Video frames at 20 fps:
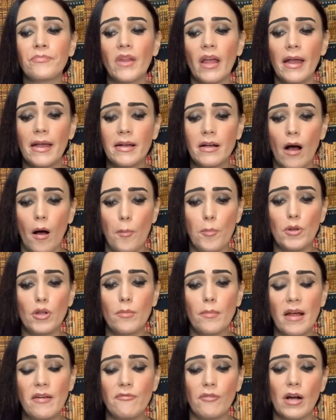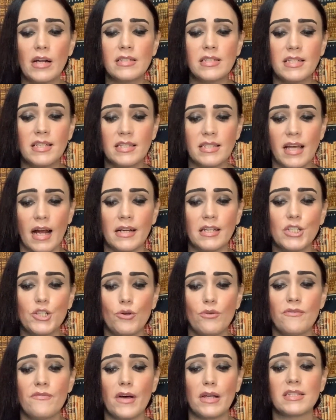"A couple of my friends decided to
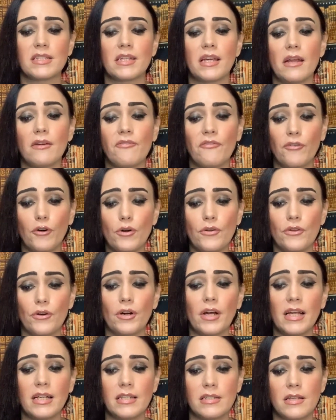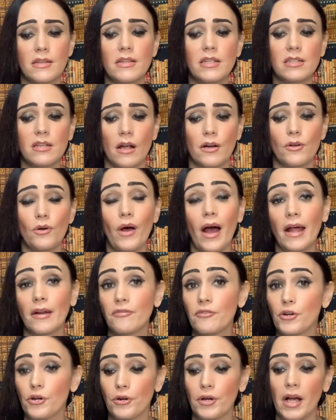investigate further into the tunnel out of
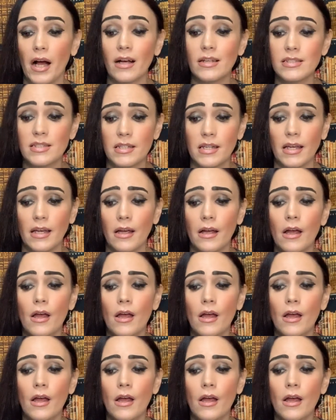curiosity.